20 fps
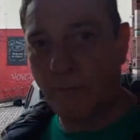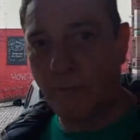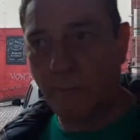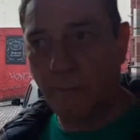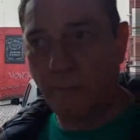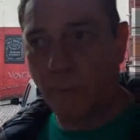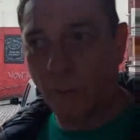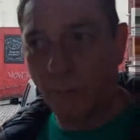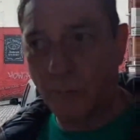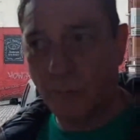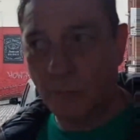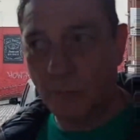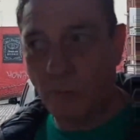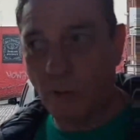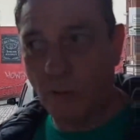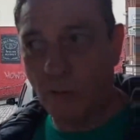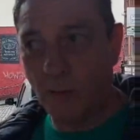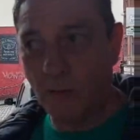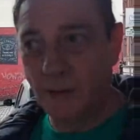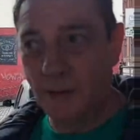pubs
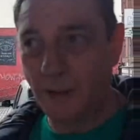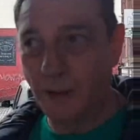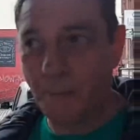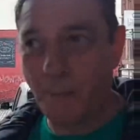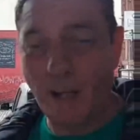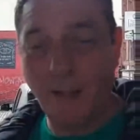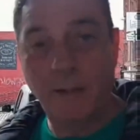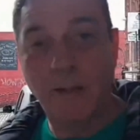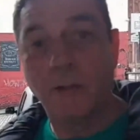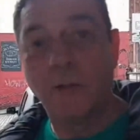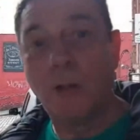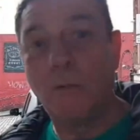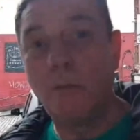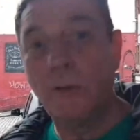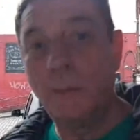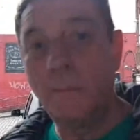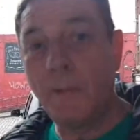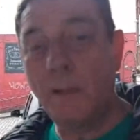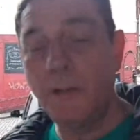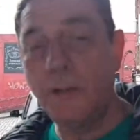what you might not know are
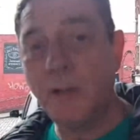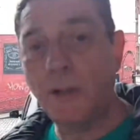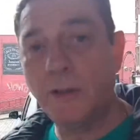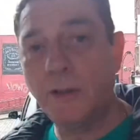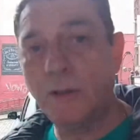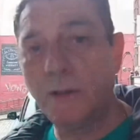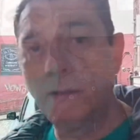in Manchester.